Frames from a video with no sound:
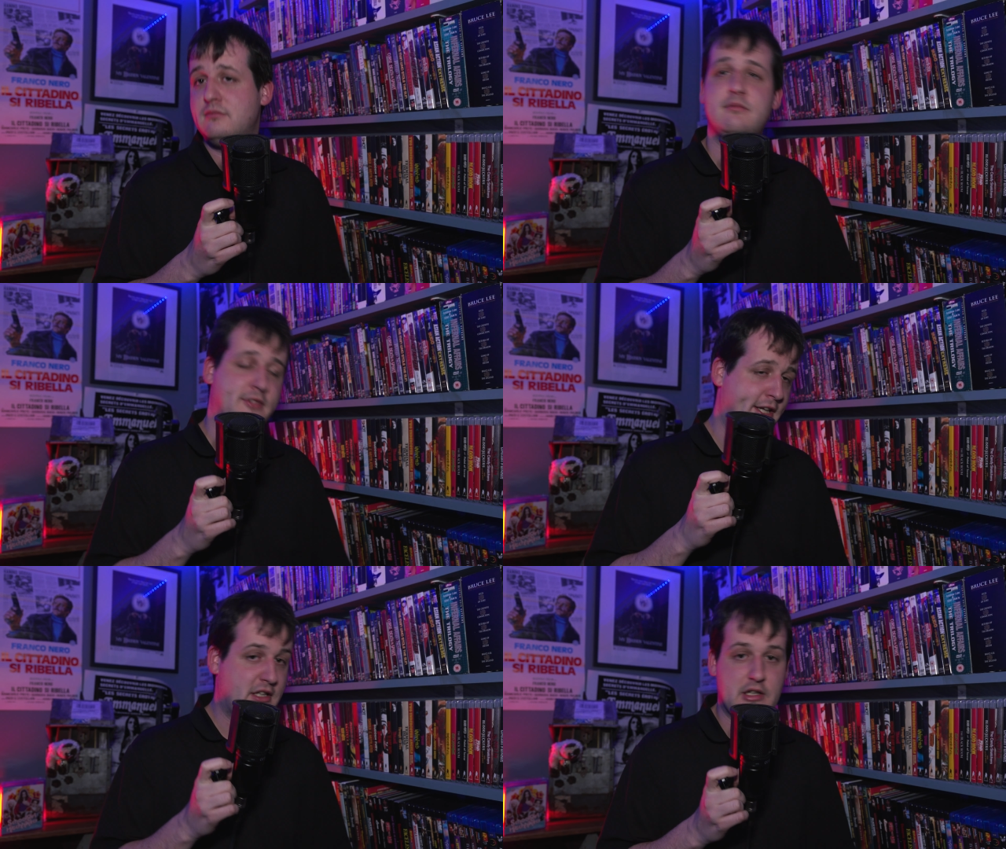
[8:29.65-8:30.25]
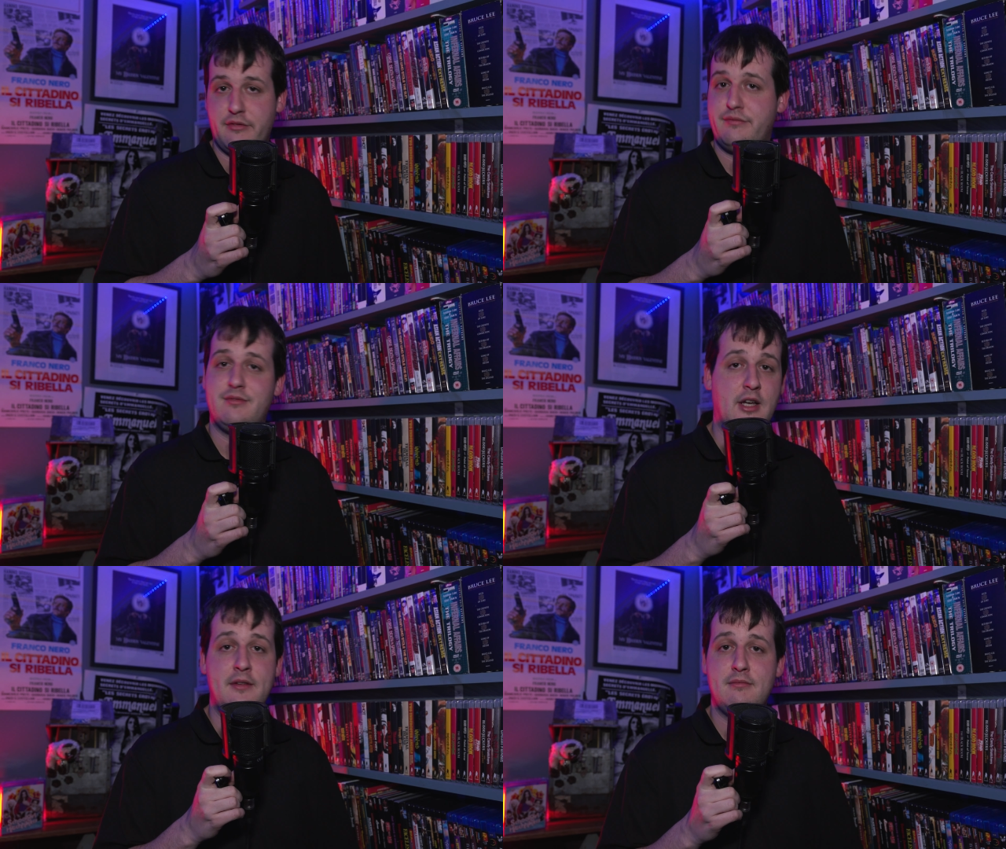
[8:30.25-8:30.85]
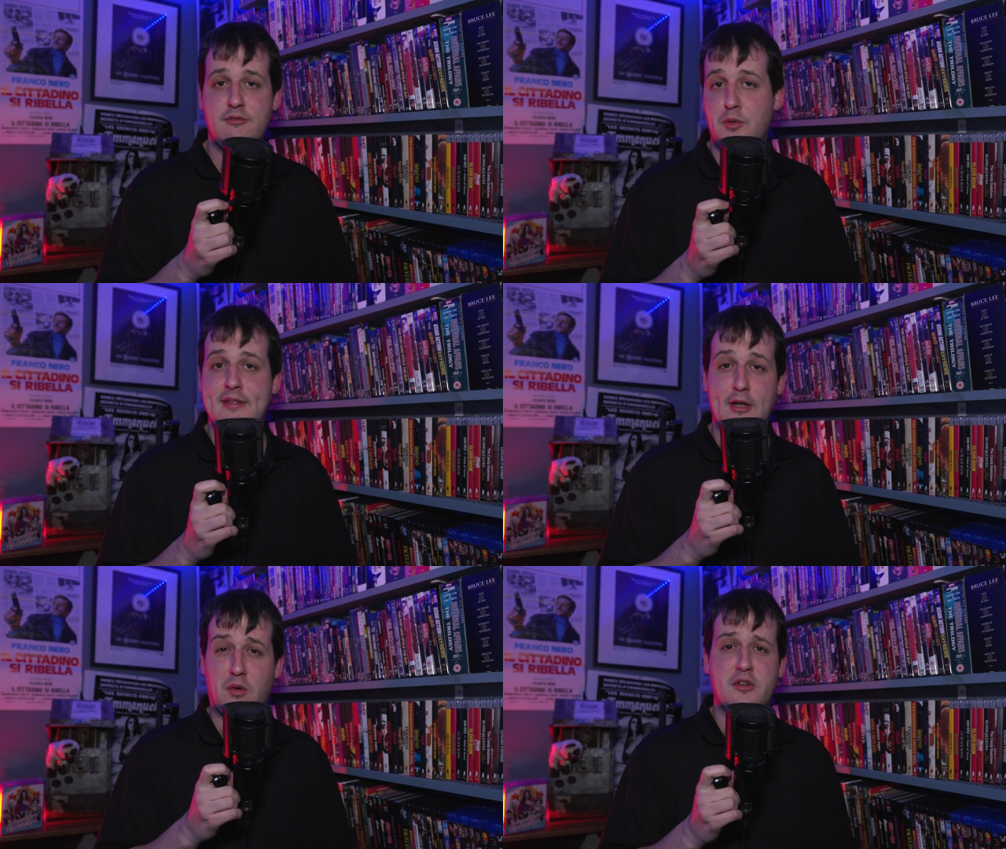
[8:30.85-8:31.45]
they could have done what
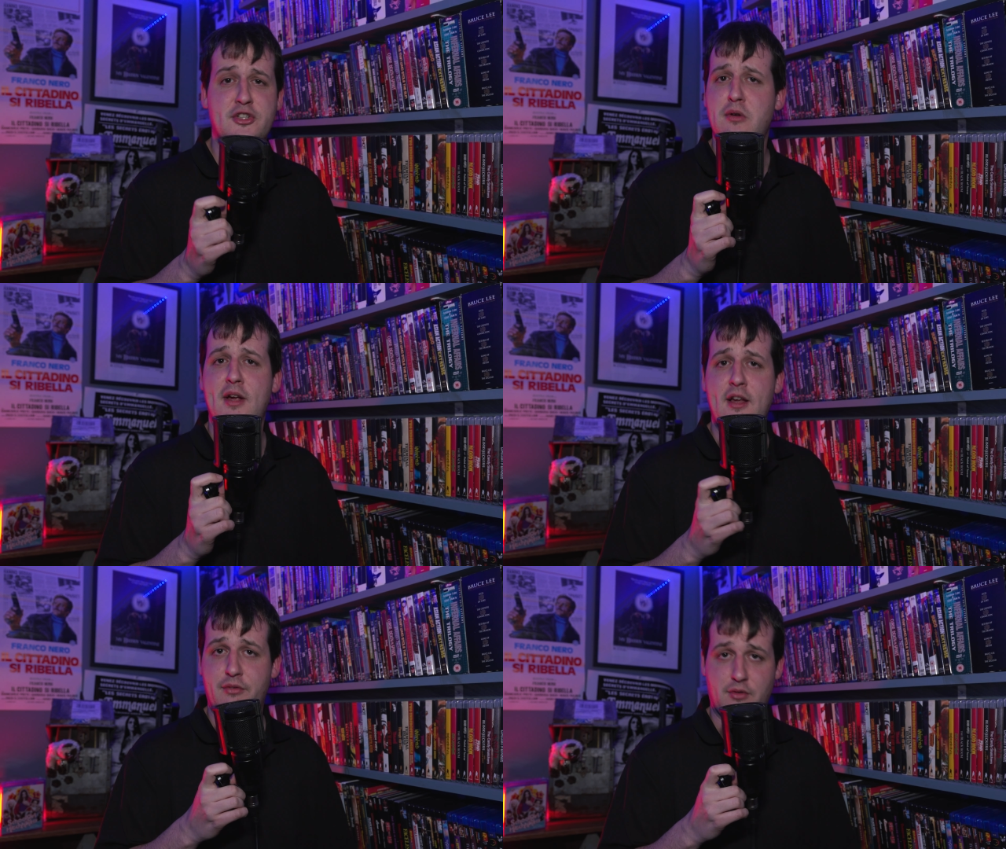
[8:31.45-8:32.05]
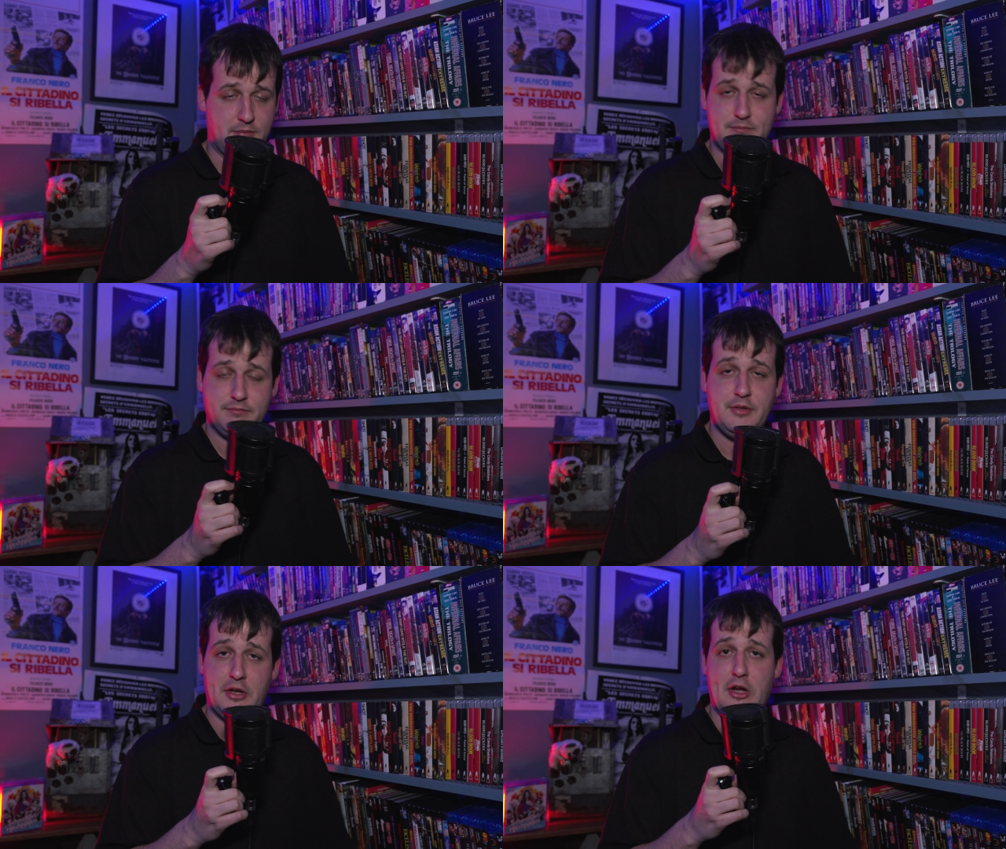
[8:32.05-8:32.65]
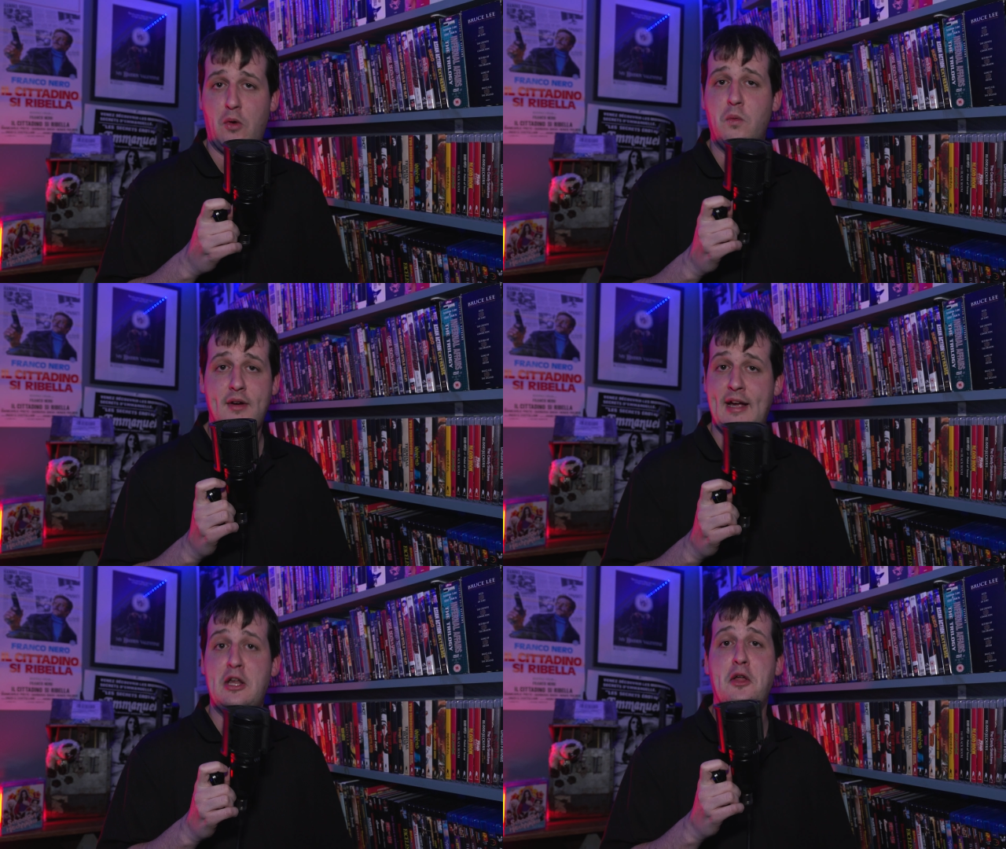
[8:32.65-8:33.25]
they were doing for, you know,
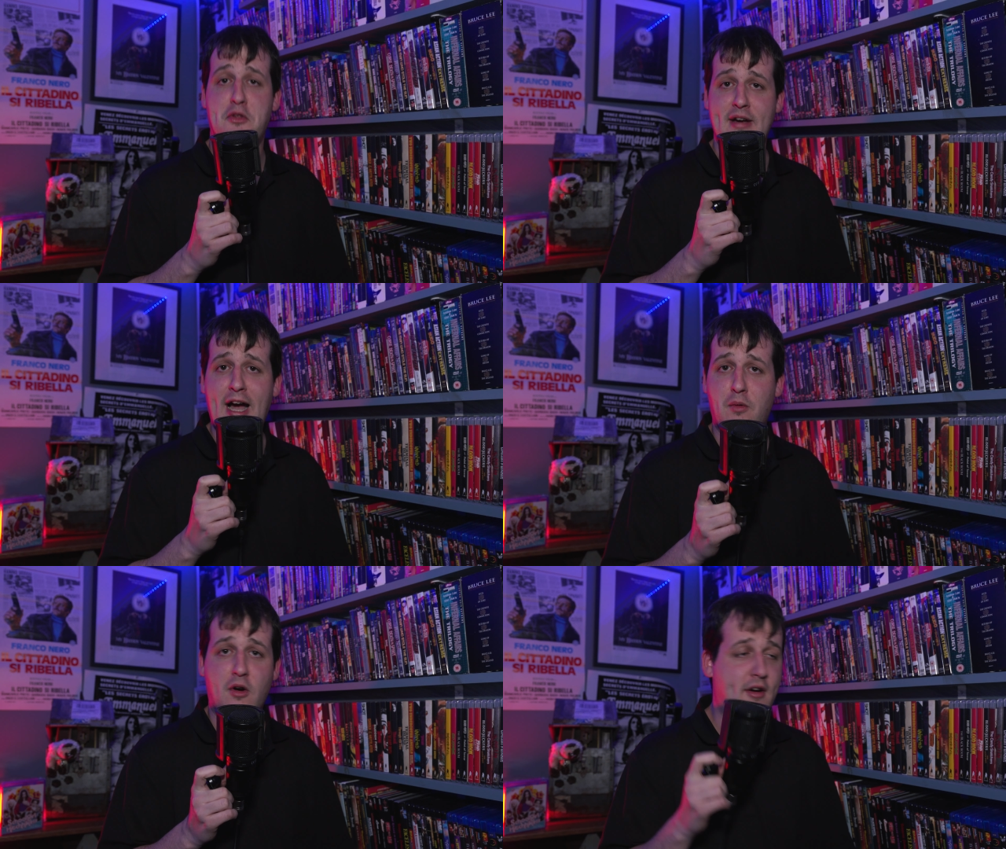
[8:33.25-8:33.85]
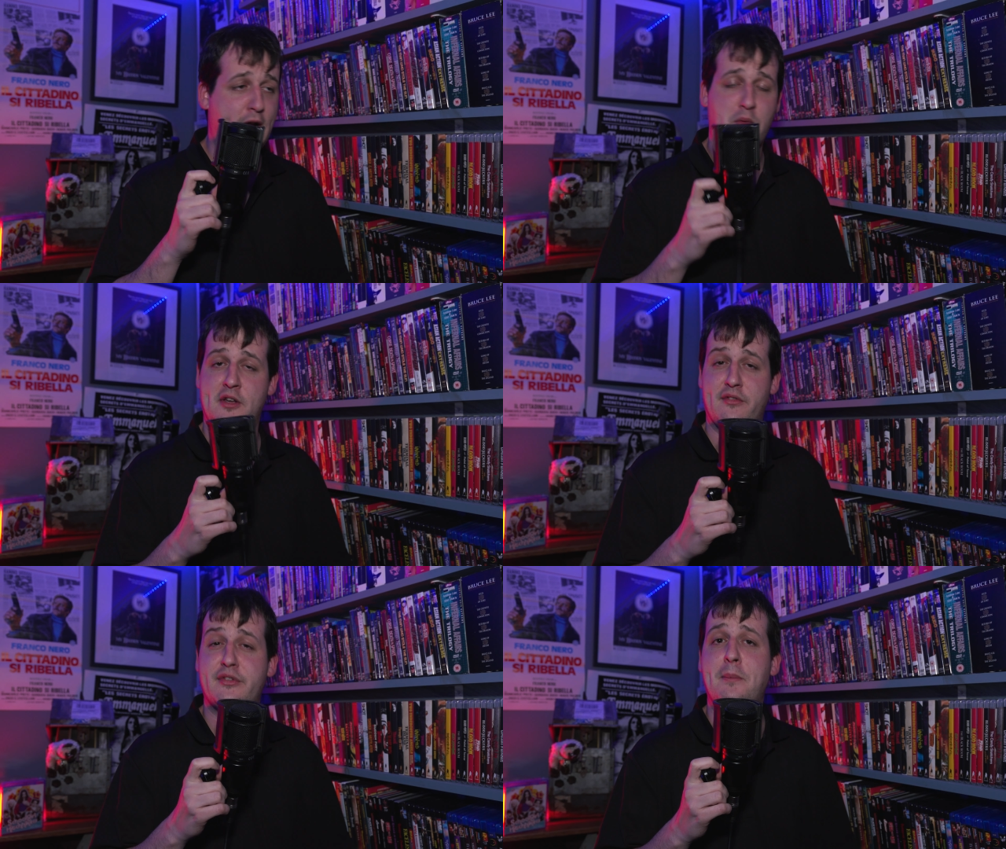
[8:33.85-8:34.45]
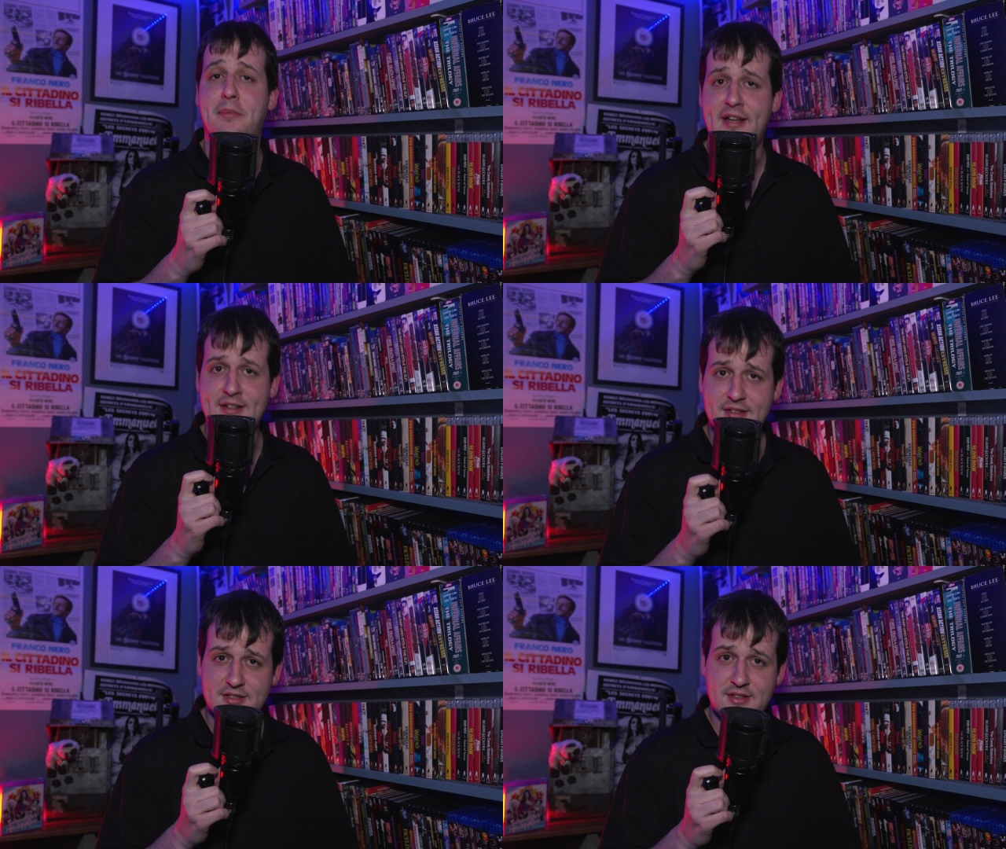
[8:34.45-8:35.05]
another hour. I wouldn't have
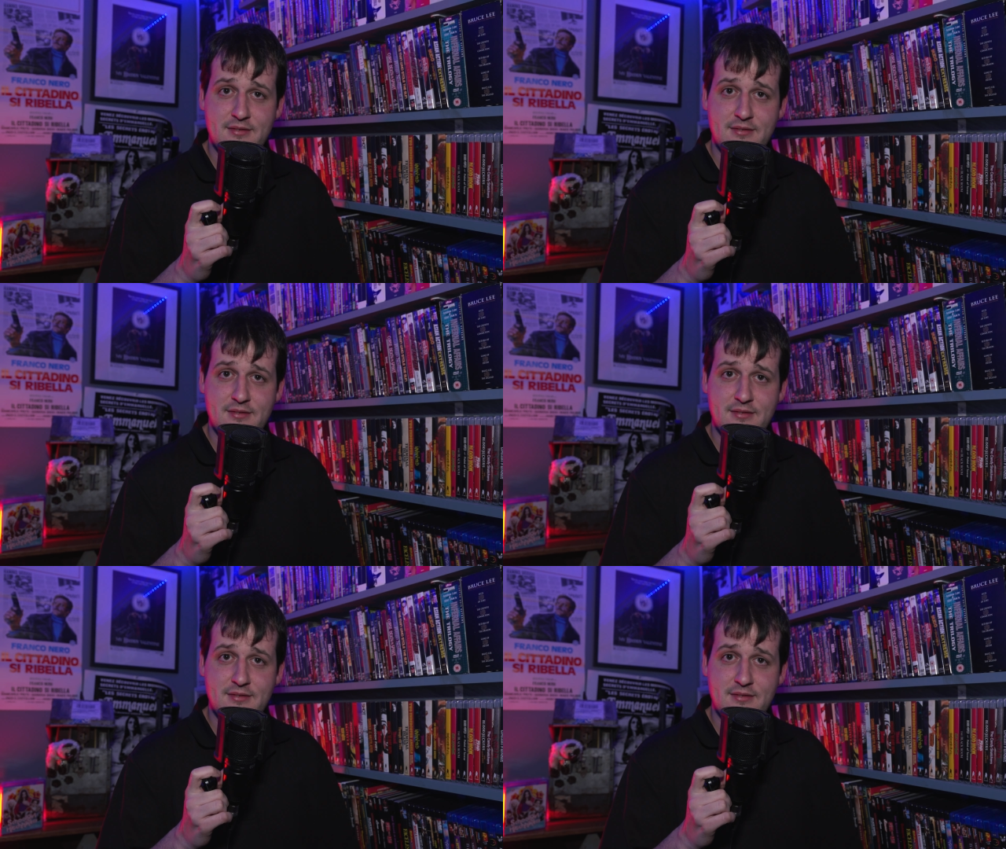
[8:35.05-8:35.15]
complained.